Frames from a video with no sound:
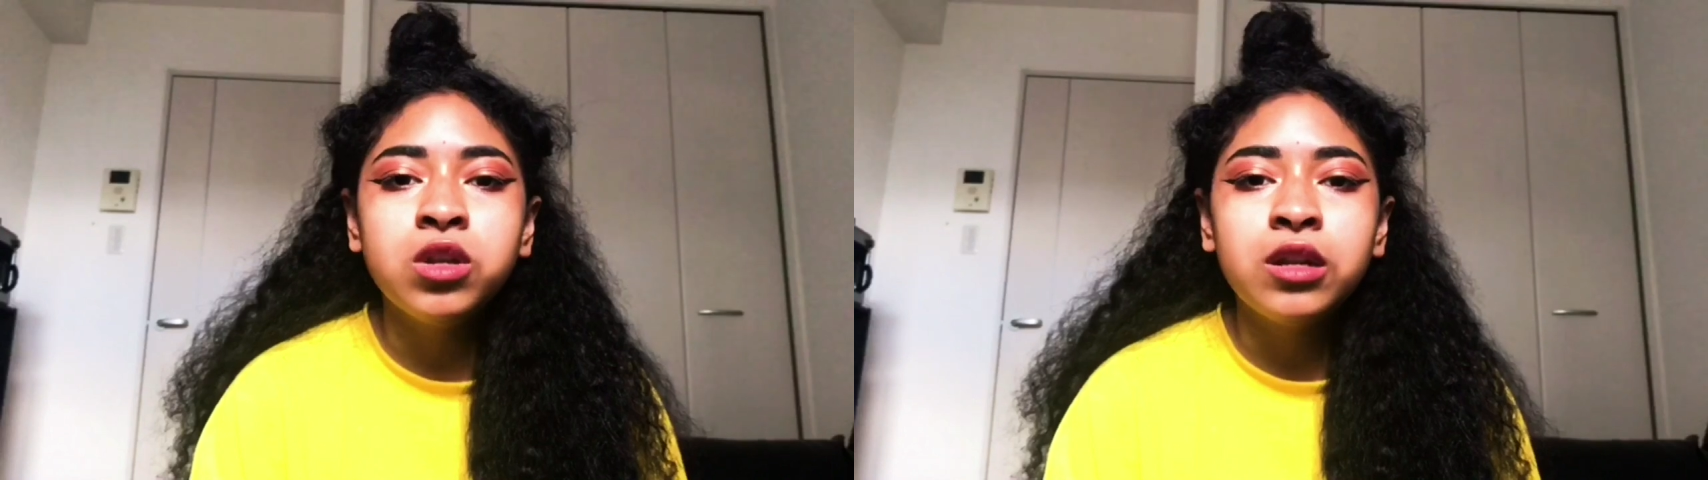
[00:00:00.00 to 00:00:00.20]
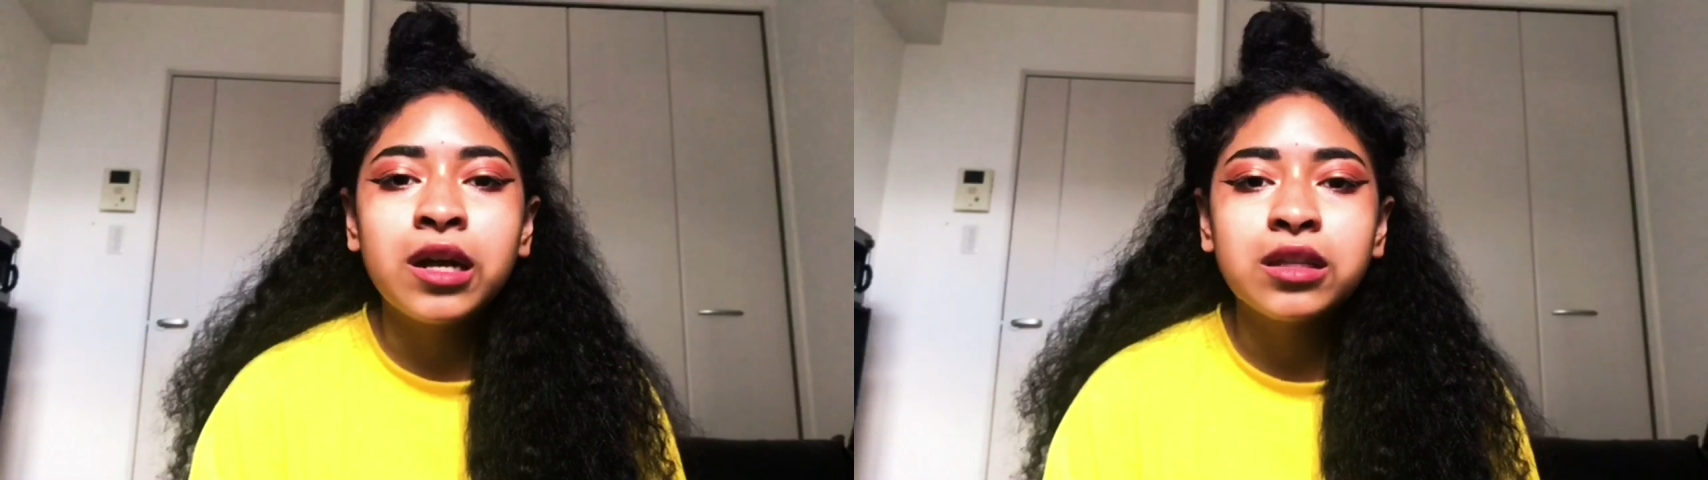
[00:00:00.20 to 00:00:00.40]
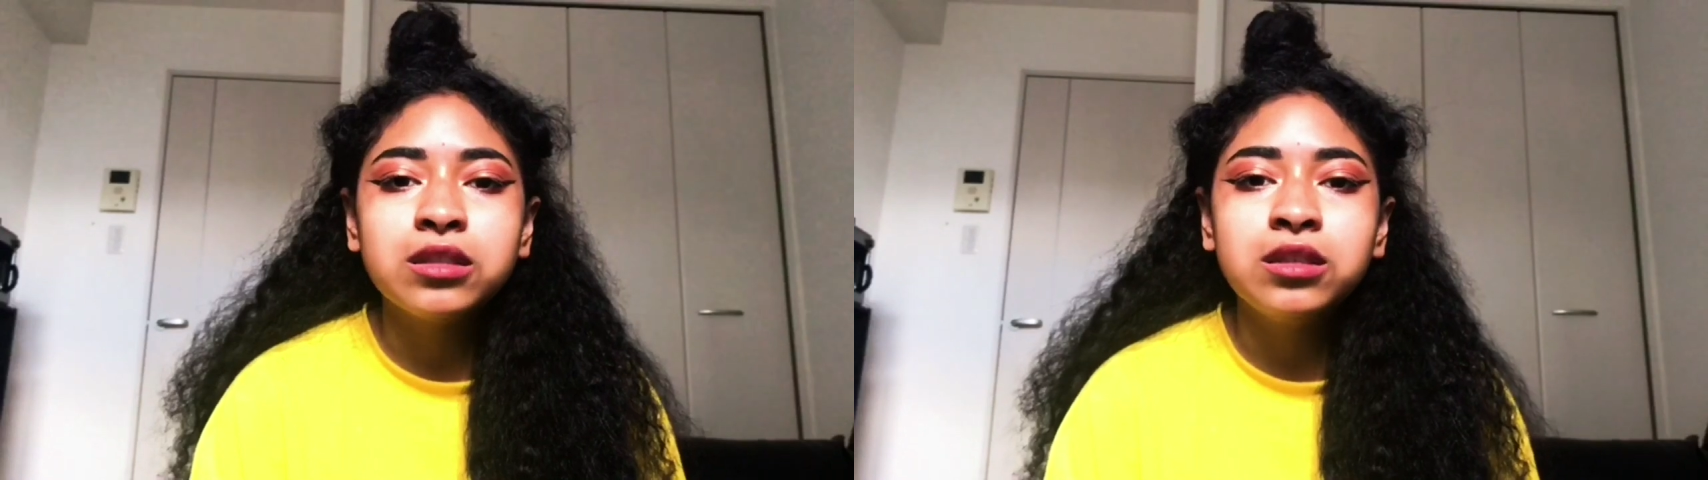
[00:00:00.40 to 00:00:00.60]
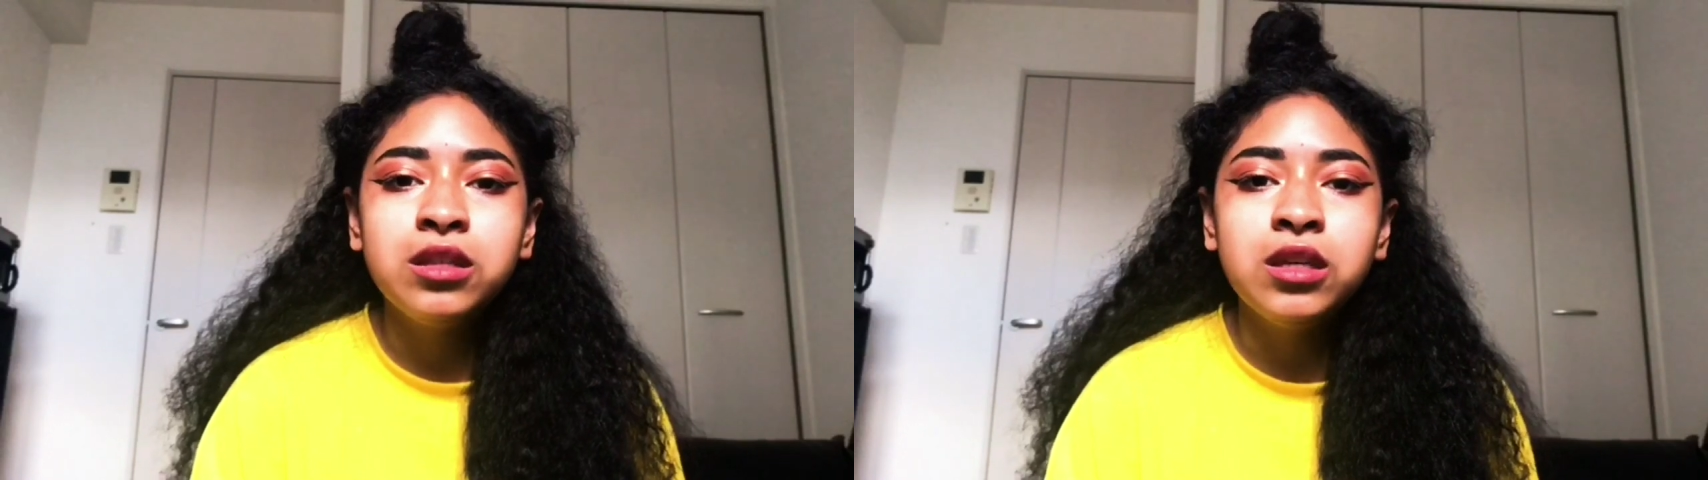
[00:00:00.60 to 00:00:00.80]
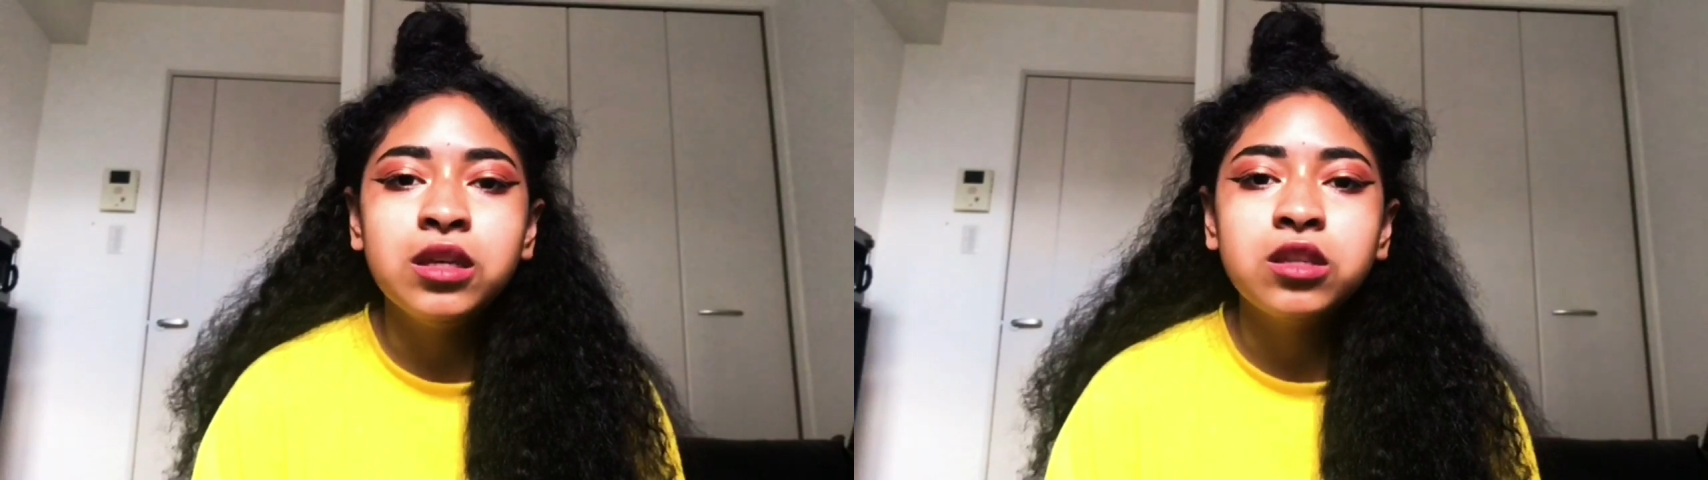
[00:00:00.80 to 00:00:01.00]
you did not
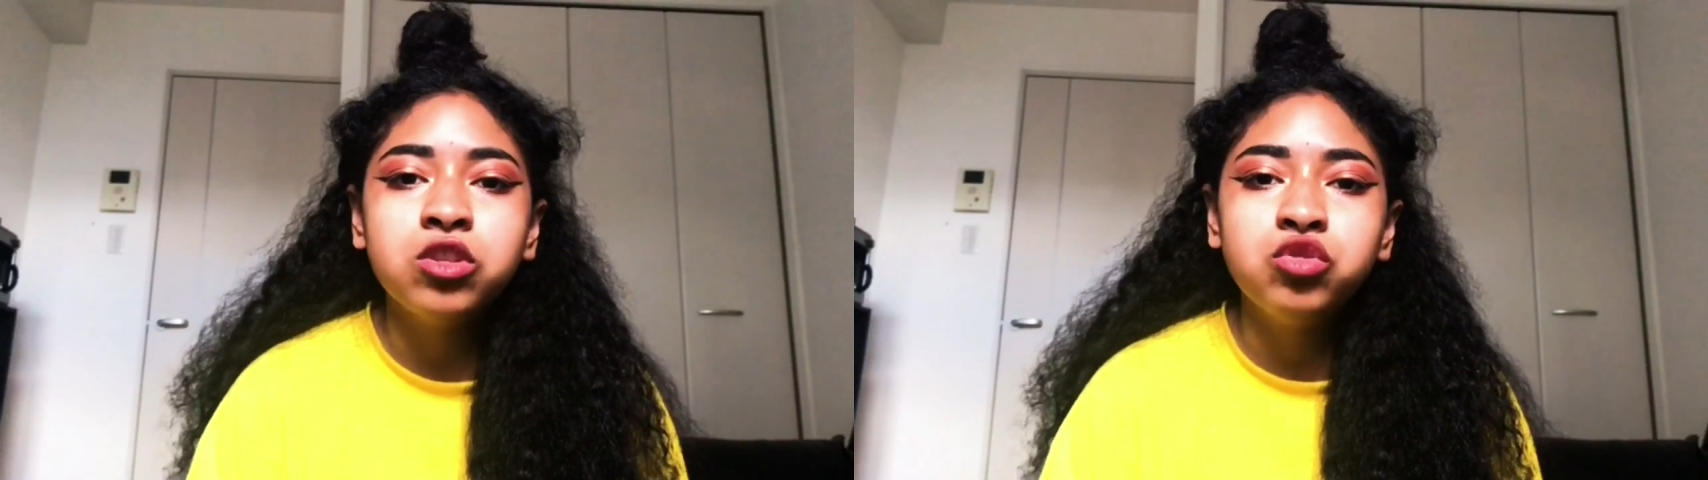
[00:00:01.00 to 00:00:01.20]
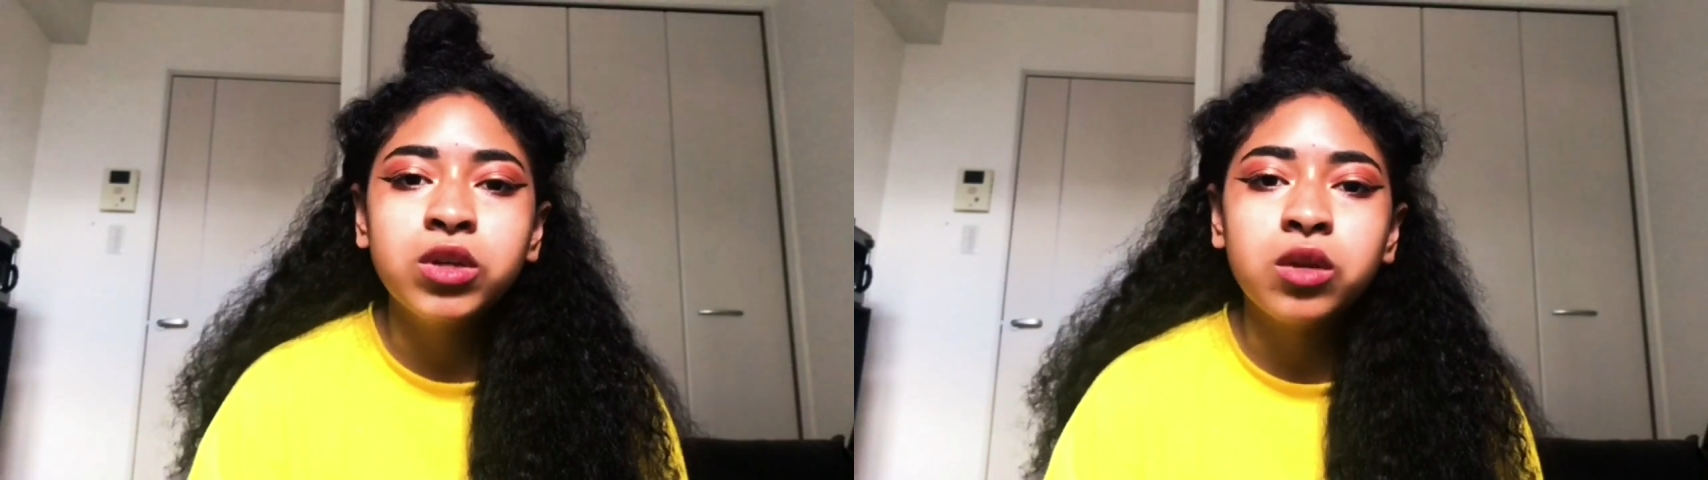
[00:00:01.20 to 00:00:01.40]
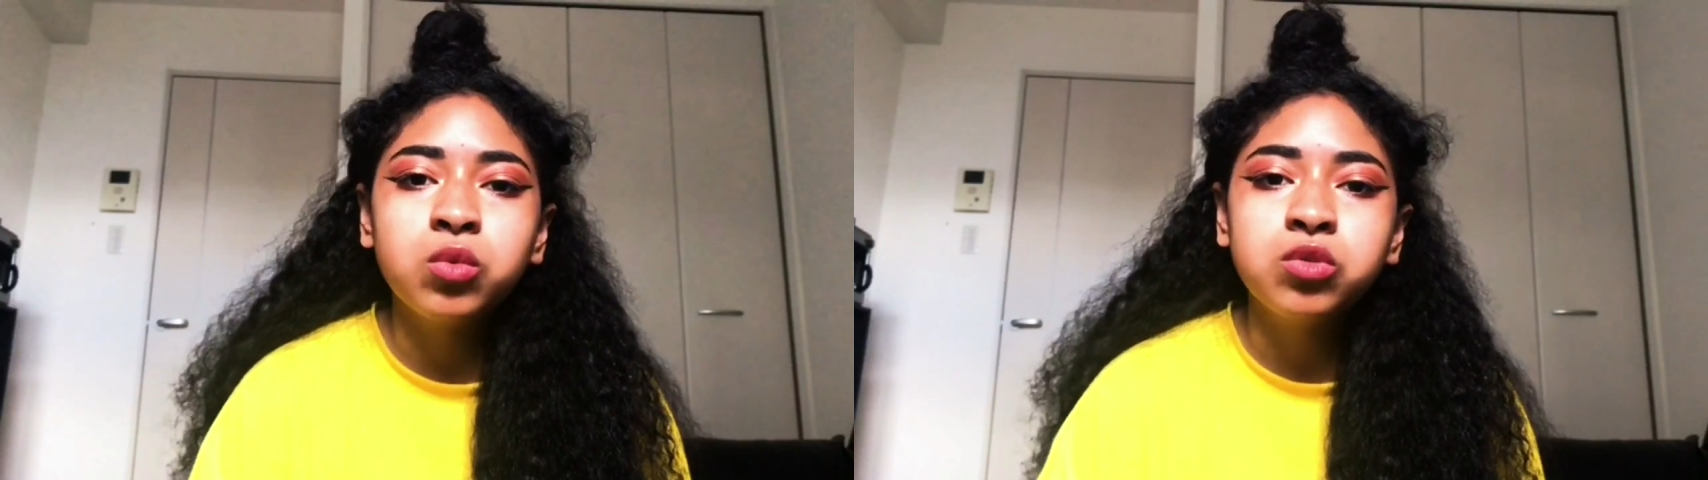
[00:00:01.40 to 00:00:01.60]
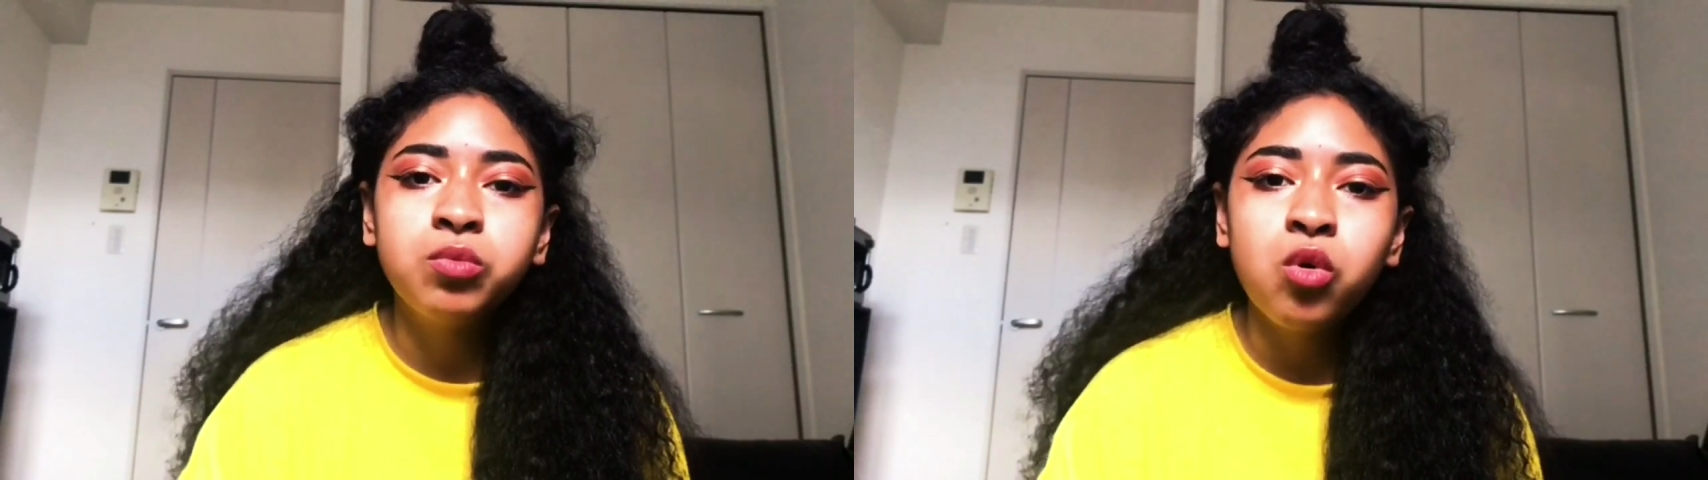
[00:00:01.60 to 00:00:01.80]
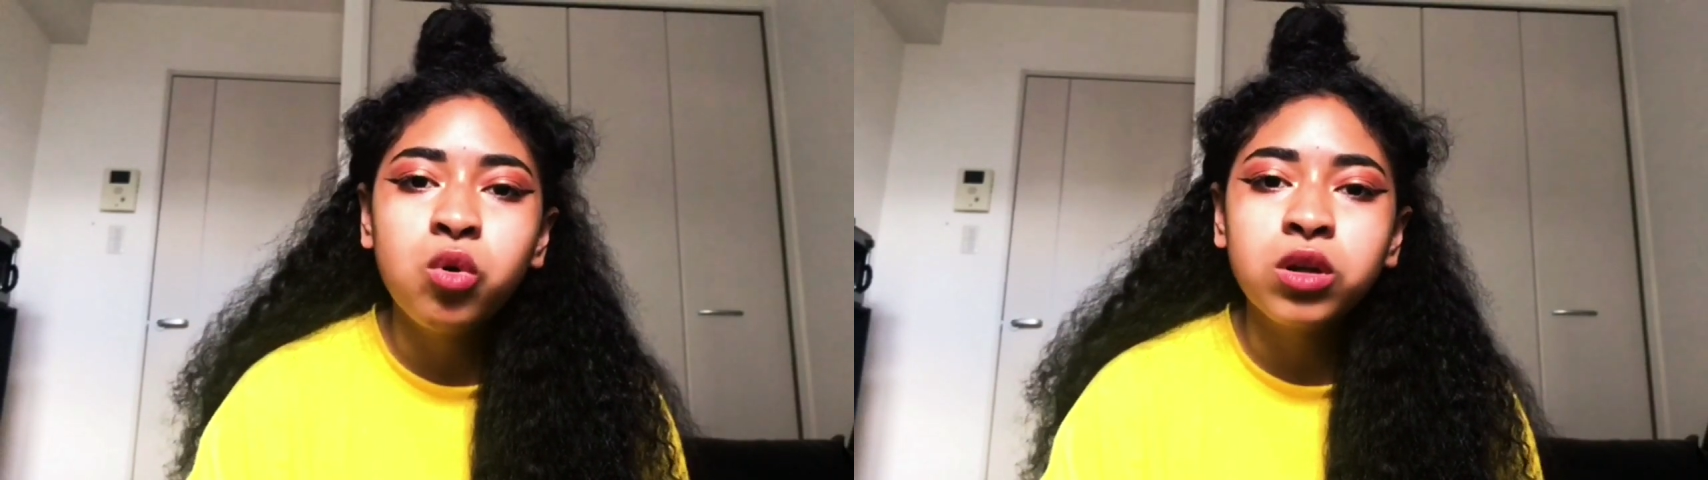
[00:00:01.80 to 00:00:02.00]
see the drink was
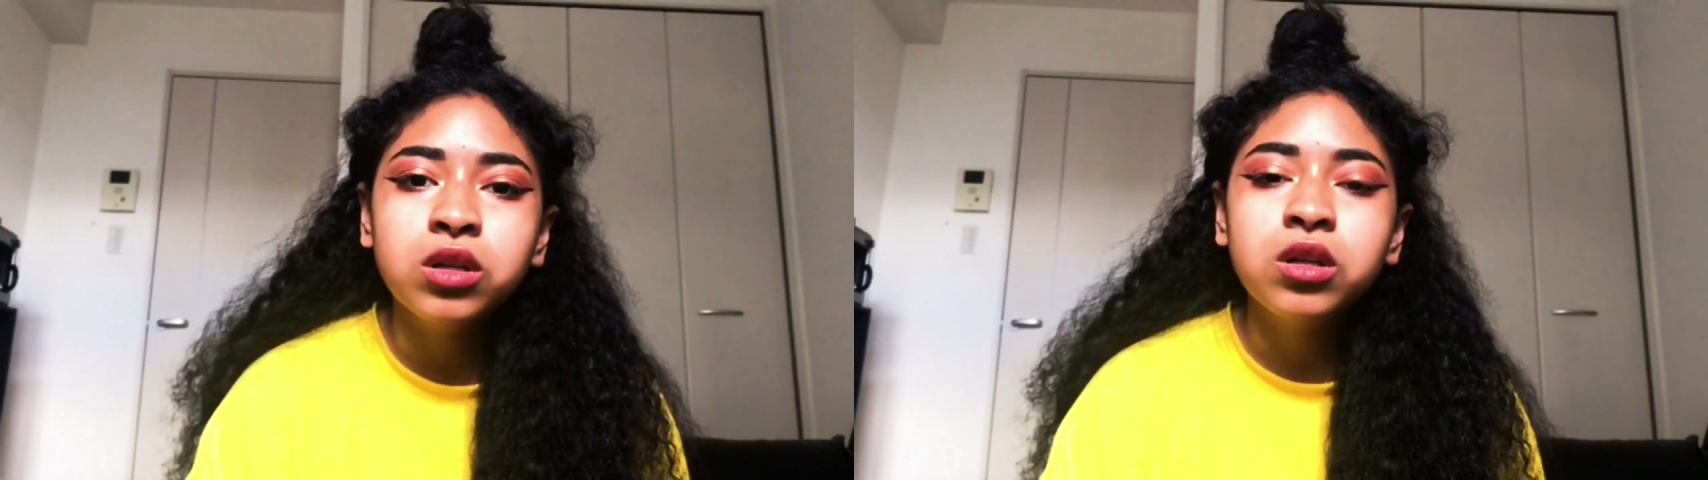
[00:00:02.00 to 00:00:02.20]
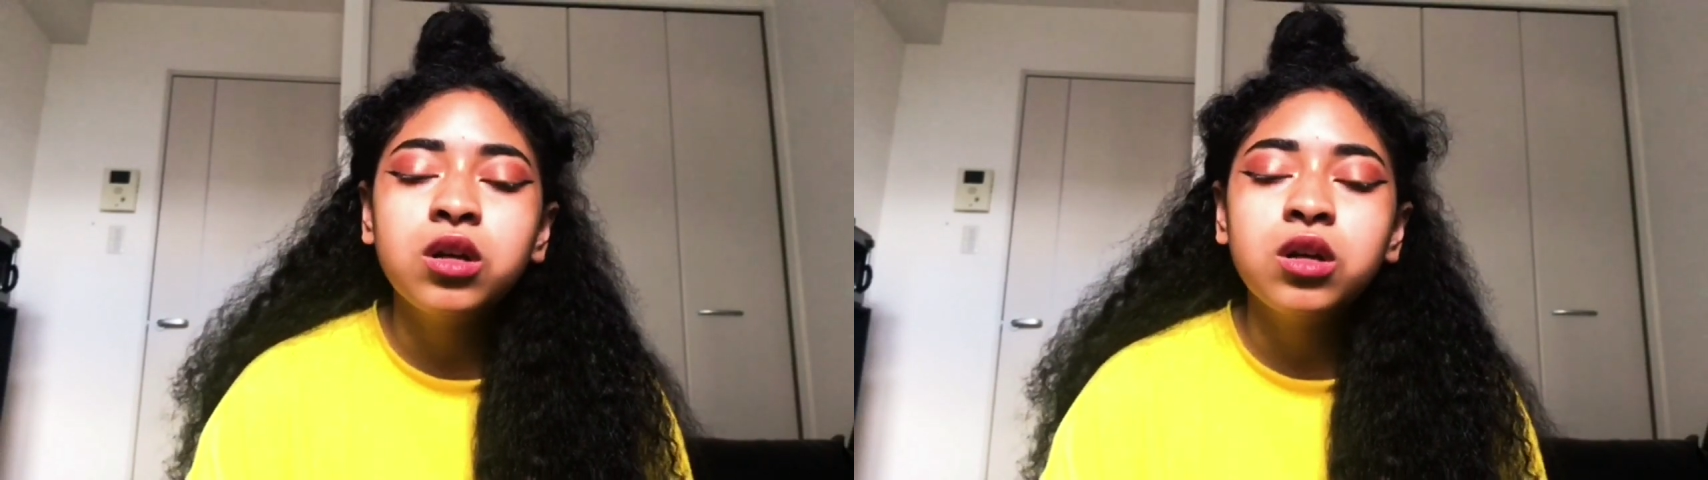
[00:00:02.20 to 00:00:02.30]
poured,